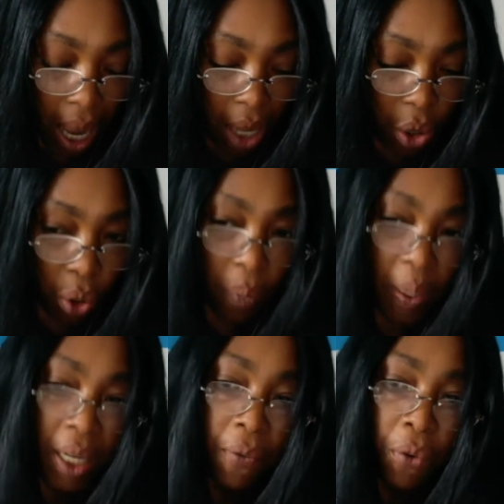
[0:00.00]
you could
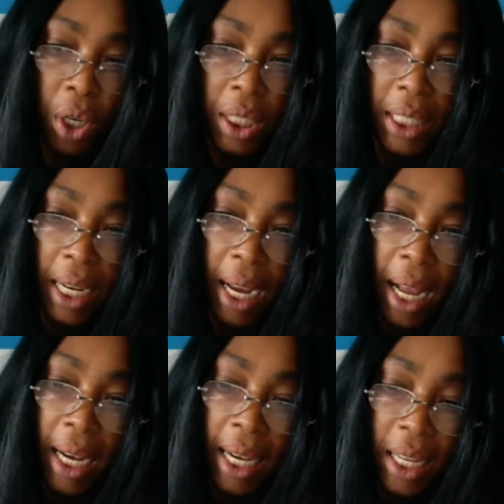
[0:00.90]
be divorcing
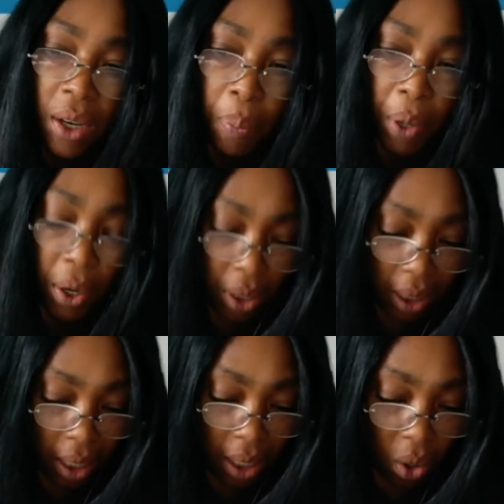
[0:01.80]
a Leo
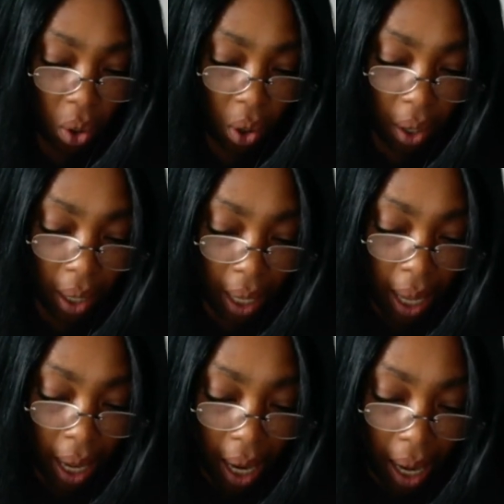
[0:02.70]
person or
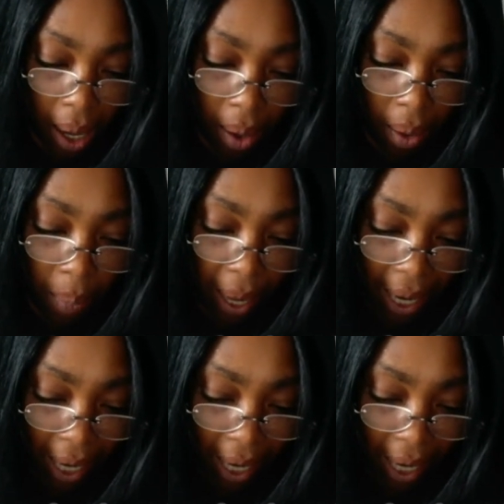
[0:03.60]
an